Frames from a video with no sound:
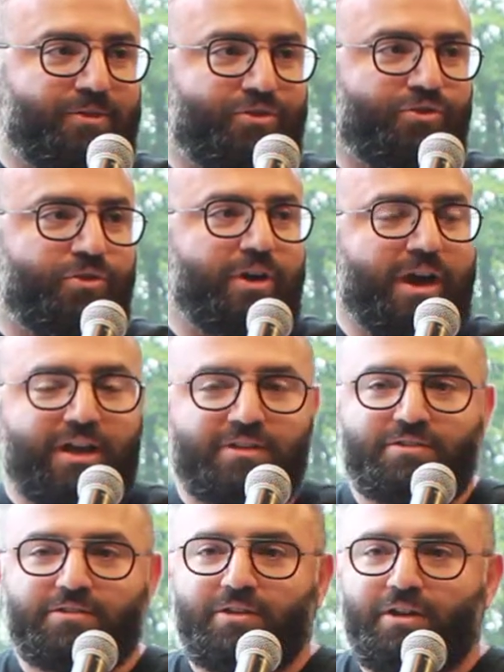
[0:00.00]
So
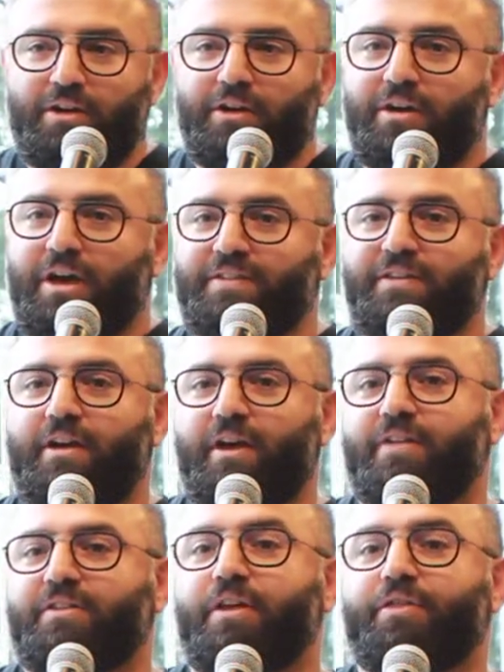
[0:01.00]
as an
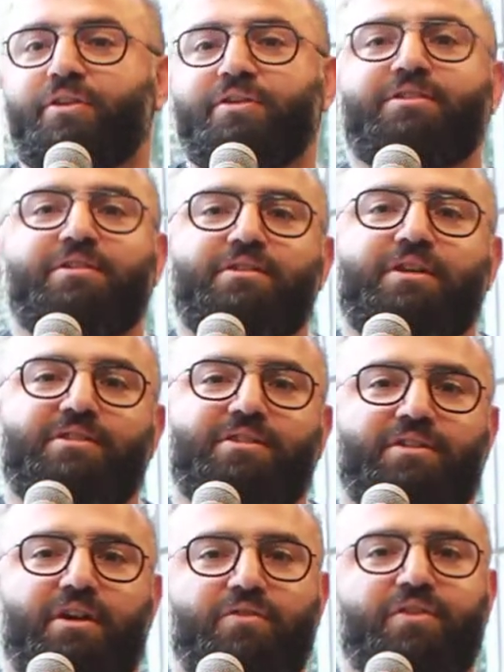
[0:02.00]
ethnic city, as a
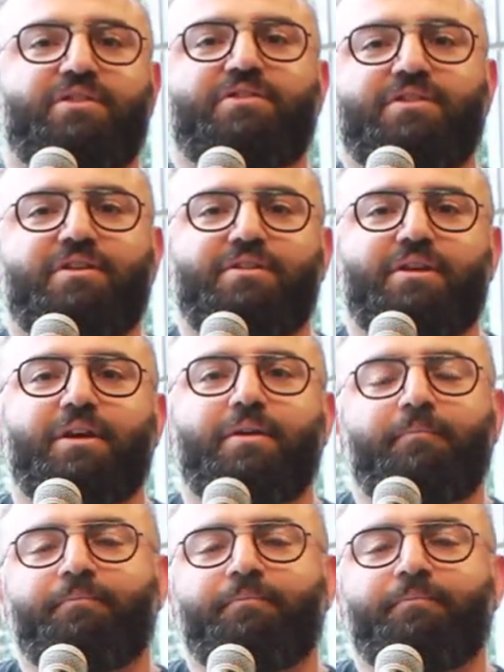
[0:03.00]
diverse city,